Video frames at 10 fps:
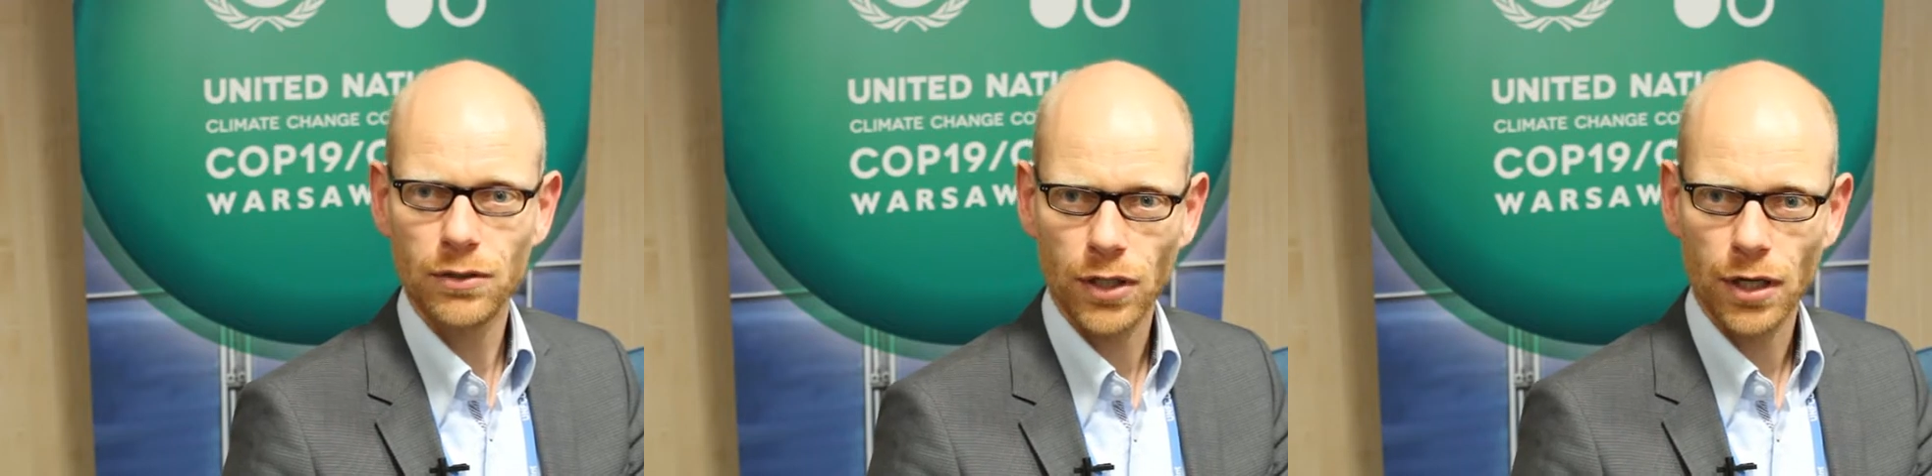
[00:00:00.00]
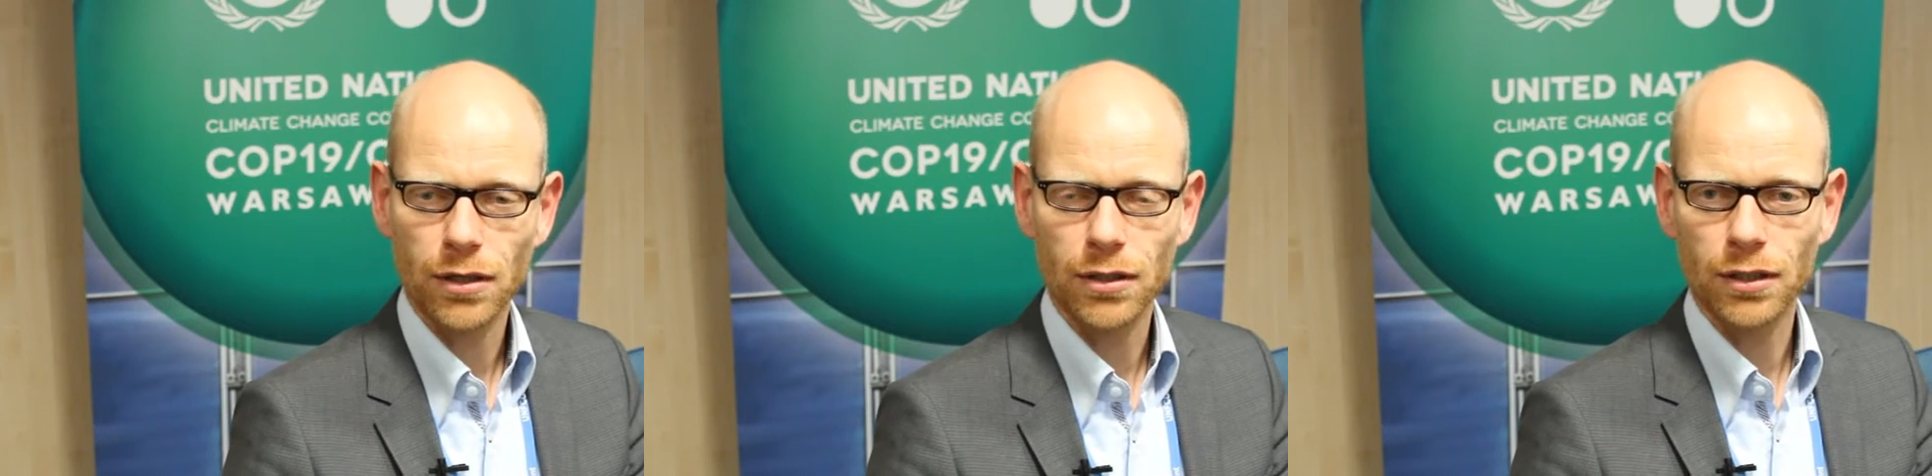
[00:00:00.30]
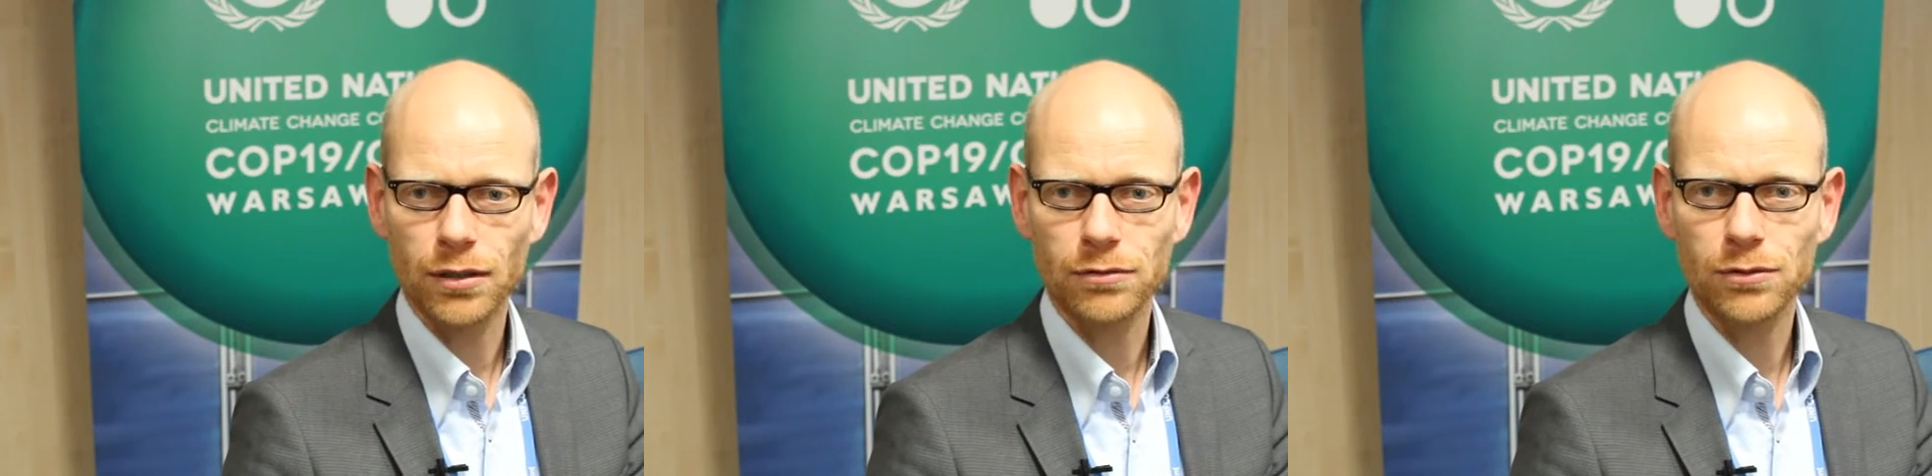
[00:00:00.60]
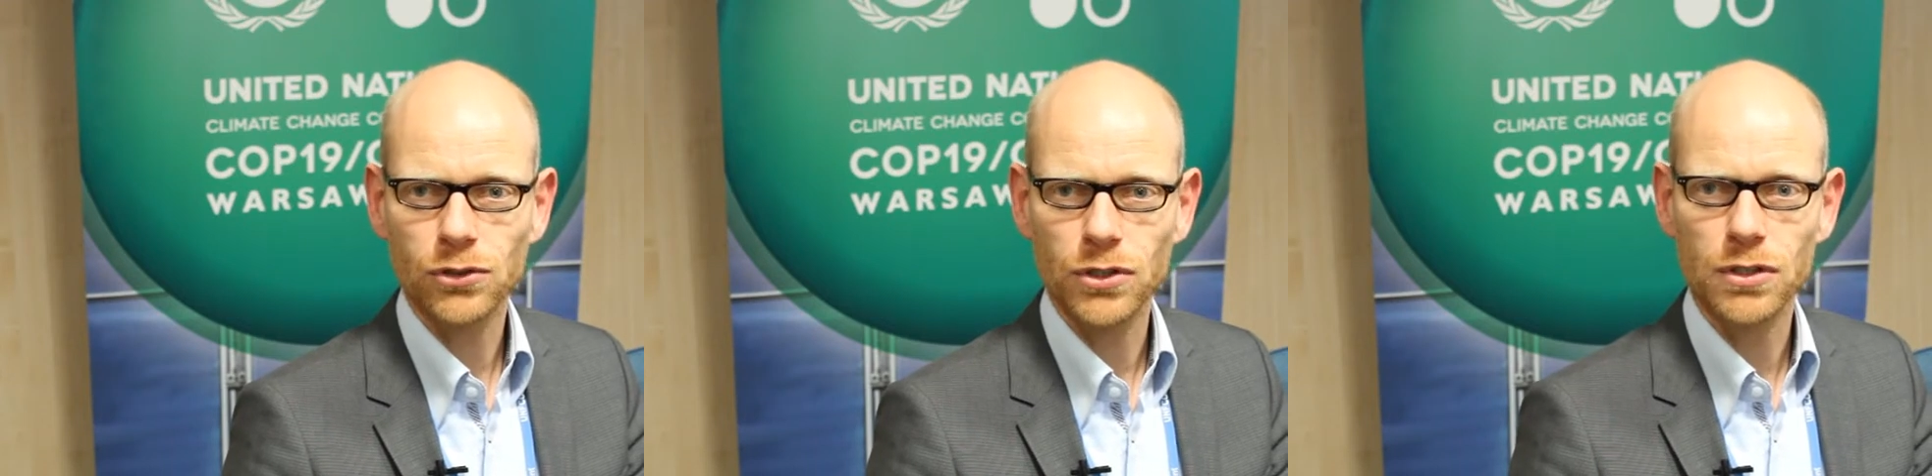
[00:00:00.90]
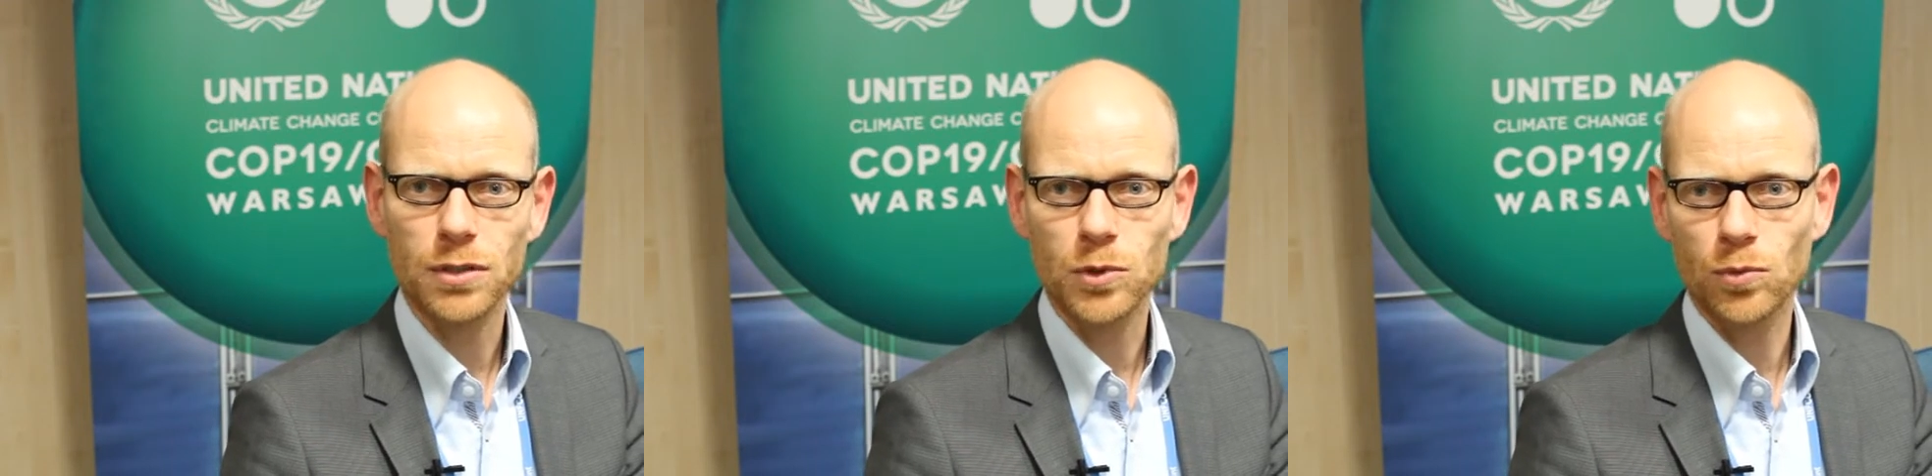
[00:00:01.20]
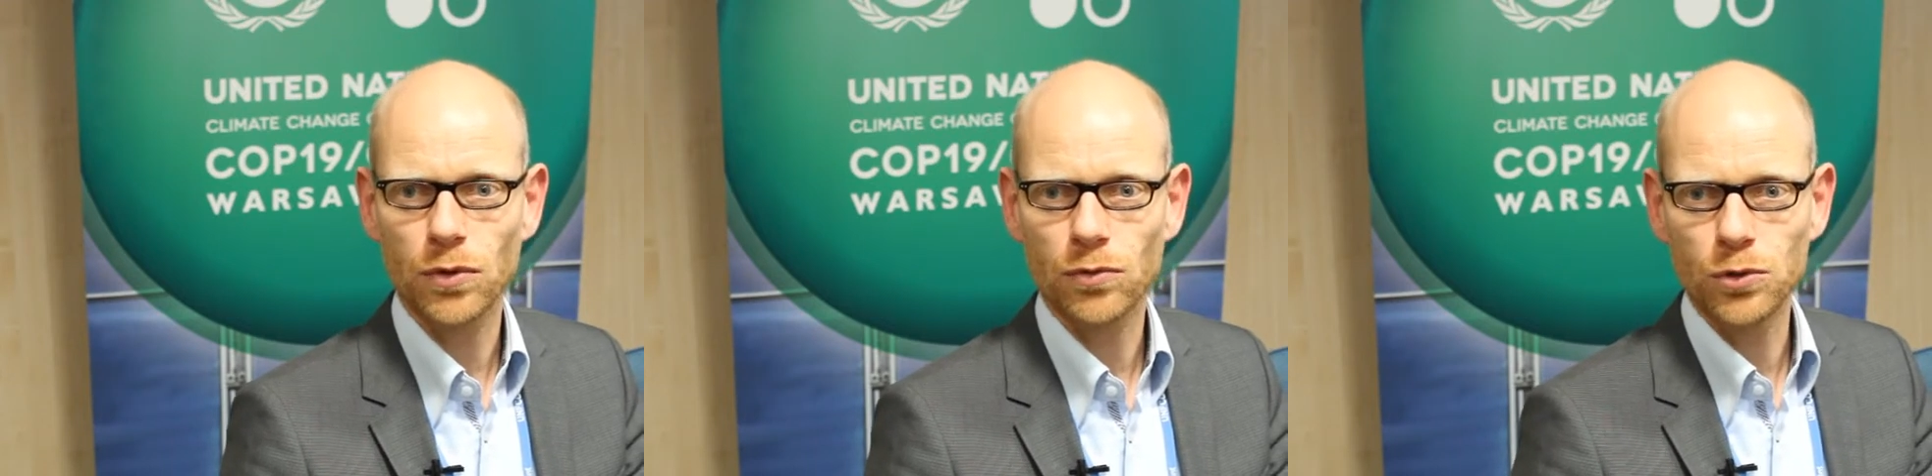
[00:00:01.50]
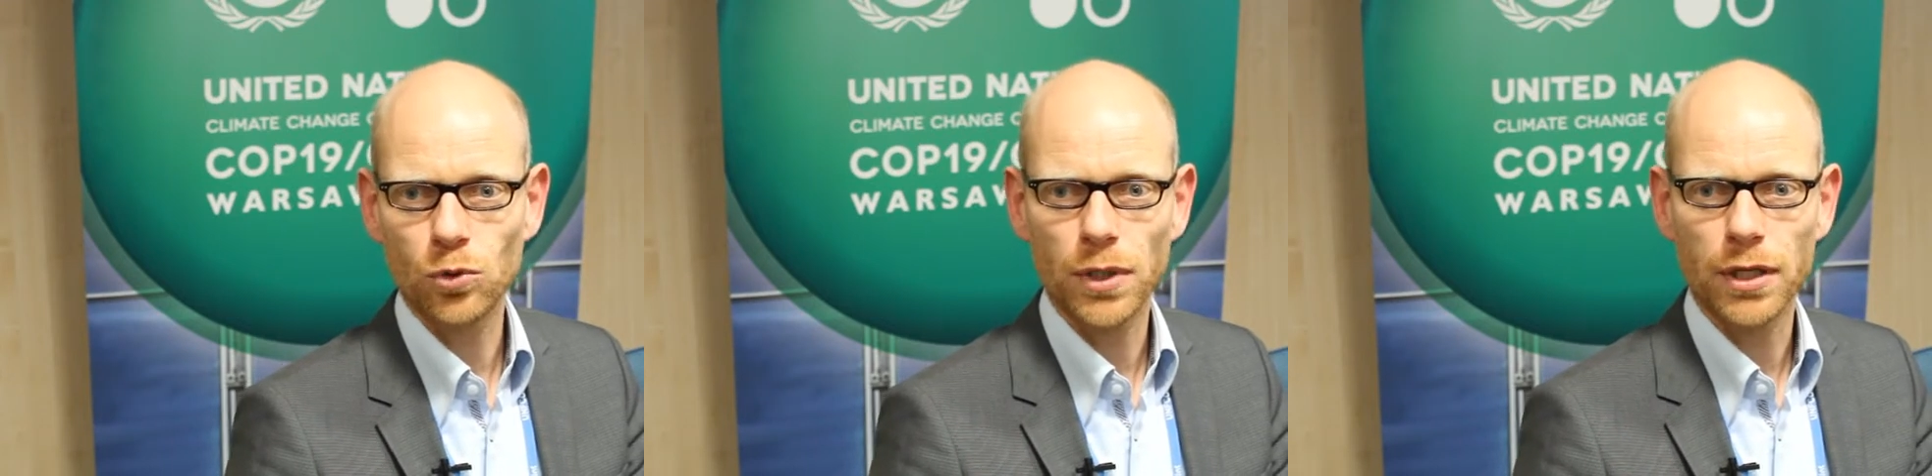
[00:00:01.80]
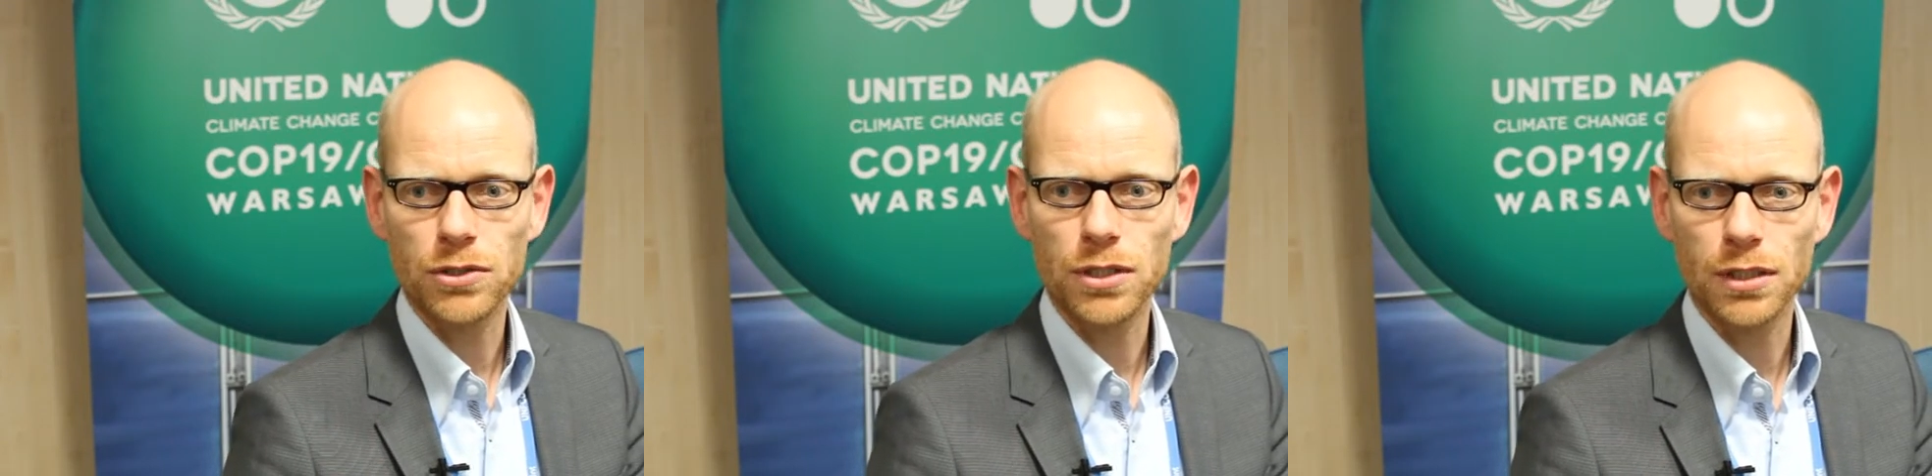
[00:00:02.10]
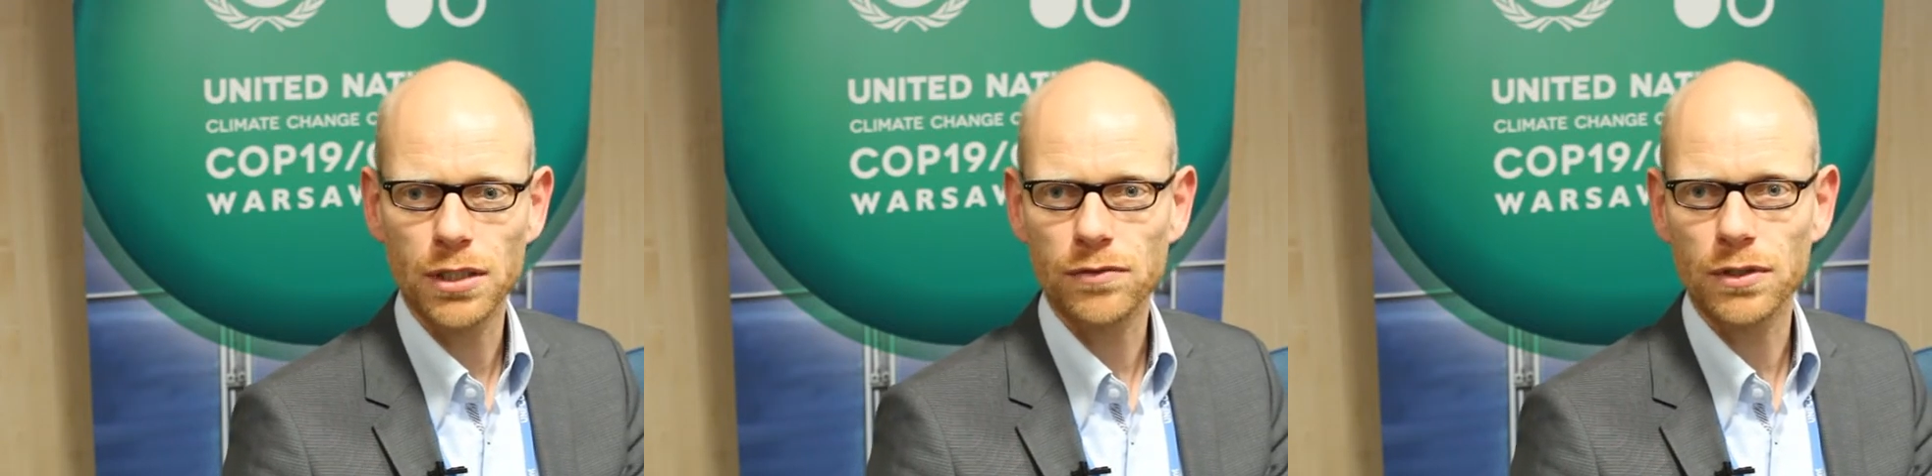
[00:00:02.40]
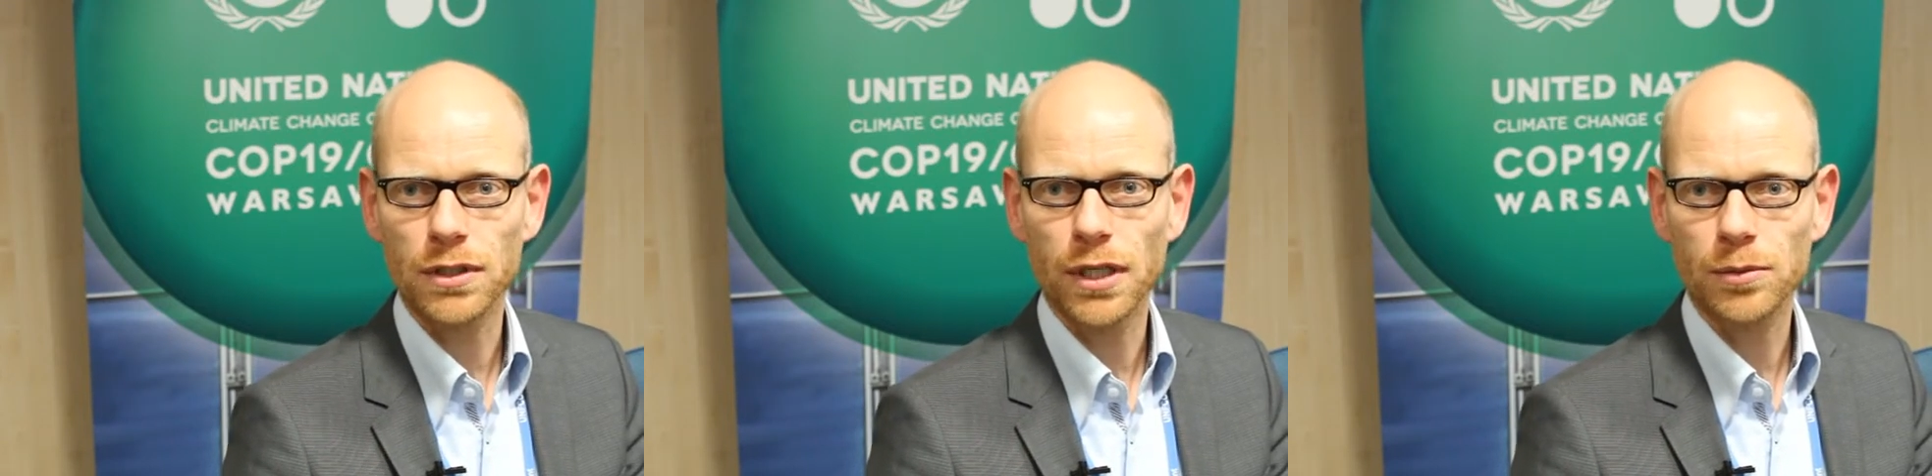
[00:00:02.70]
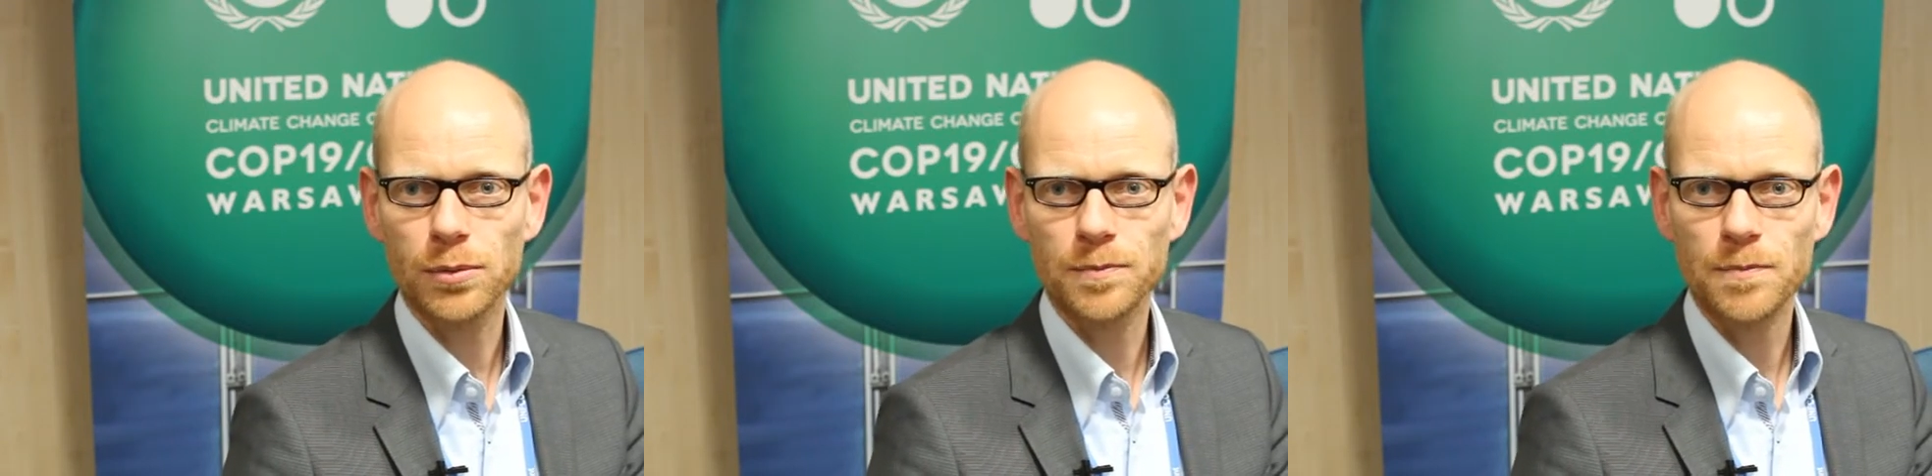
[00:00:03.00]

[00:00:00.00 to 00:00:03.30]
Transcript: their uh, systems with renewable energy can definitely help.